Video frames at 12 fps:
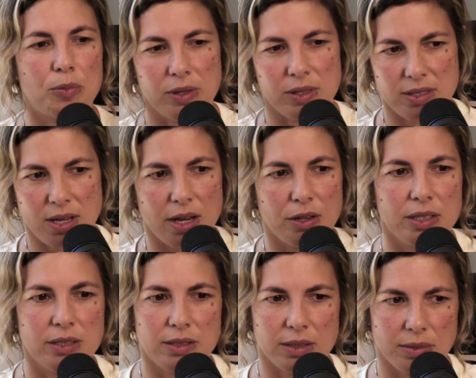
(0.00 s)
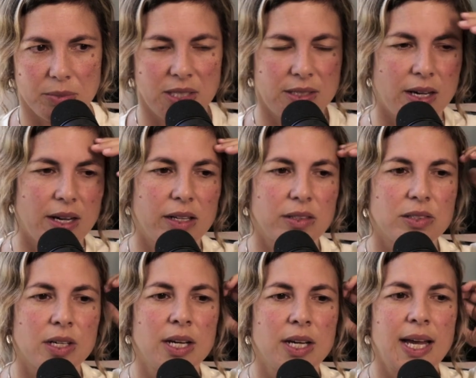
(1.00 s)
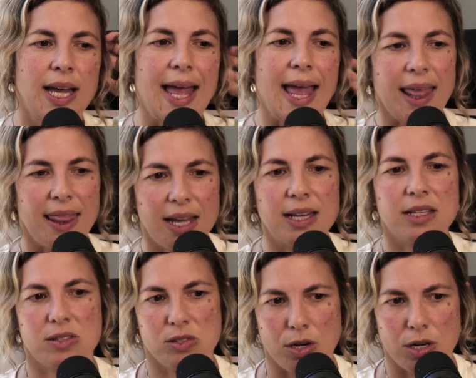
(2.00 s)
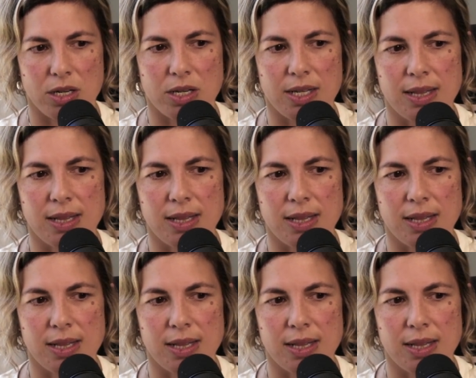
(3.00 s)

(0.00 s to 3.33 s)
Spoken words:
with the sirens and the missiles. And then it started.